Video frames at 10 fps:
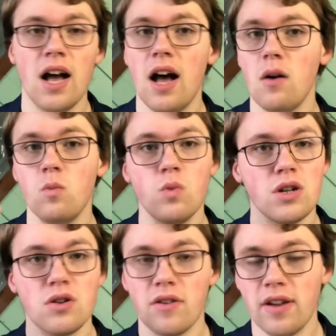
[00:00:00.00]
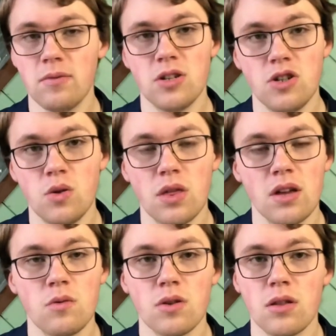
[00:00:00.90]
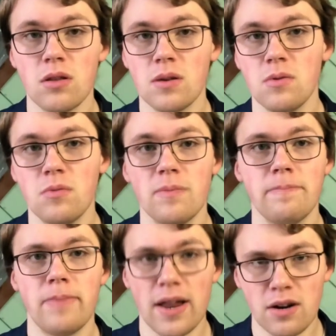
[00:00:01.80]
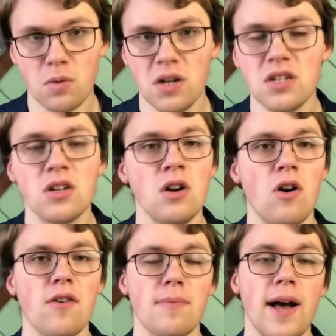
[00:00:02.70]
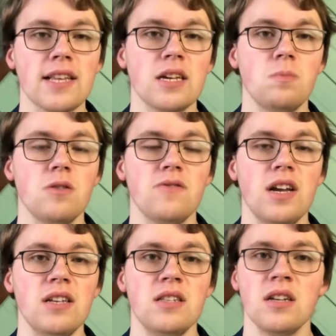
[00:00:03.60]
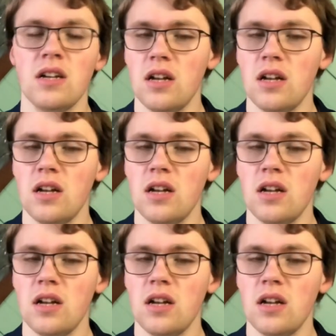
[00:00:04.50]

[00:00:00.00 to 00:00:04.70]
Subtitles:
What sort of games did you think were some of the better ones over the past couple of days?